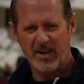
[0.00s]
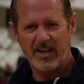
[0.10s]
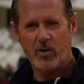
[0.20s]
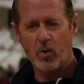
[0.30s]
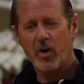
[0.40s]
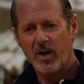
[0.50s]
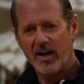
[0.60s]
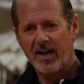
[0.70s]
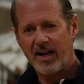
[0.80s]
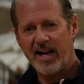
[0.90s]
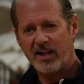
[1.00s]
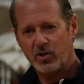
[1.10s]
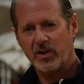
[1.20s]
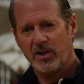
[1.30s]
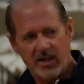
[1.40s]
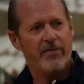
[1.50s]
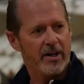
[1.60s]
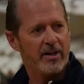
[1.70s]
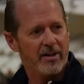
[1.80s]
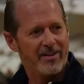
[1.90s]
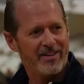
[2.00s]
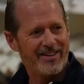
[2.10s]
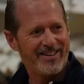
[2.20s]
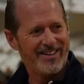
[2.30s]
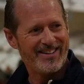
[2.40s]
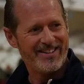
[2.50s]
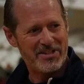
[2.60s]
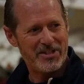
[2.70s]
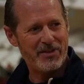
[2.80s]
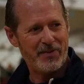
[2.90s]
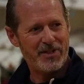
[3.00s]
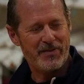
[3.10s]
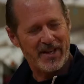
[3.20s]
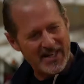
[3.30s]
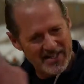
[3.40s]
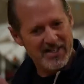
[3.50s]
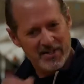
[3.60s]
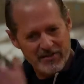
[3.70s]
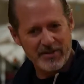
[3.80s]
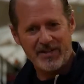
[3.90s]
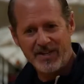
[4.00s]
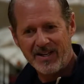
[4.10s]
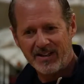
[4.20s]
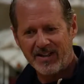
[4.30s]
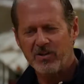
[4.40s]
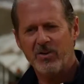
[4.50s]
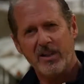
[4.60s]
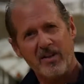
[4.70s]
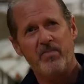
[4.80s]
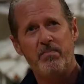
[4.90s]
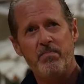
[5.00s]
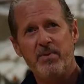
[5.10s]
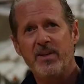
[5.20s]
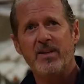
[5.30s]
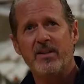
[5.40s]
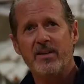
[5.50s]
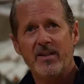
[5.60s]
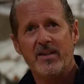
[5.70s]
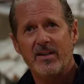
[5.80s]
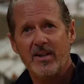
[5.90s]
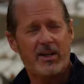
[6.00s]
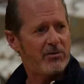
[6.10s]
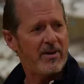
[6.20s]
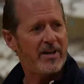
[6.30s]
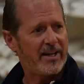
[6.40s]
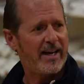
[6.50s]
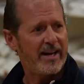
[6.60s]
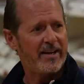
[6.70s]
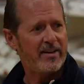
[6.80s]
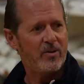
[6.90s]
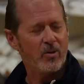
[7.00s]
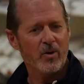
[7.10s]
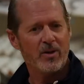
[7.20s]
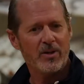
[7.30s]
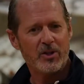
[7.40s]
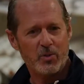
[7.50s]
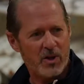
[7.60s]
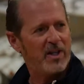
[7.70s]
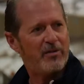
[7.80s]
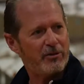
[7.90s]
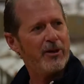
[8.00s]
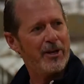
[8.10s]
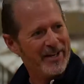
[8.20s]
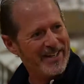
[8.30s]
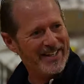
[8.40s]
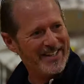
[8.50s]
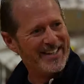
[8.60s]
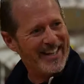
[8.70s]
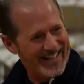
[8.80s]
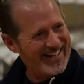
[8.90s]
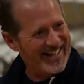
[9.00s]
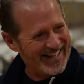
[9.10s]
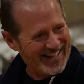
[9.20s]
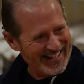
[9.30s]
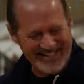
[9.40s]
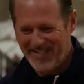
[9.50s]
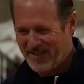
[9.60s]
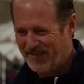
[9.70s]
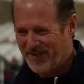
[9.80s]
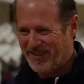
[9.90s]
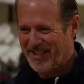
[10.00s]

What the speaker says: or actually loving it. There's a difference of the idea of it, like, oh, I love being a karate guy, or do I love karate? That's a difference, right?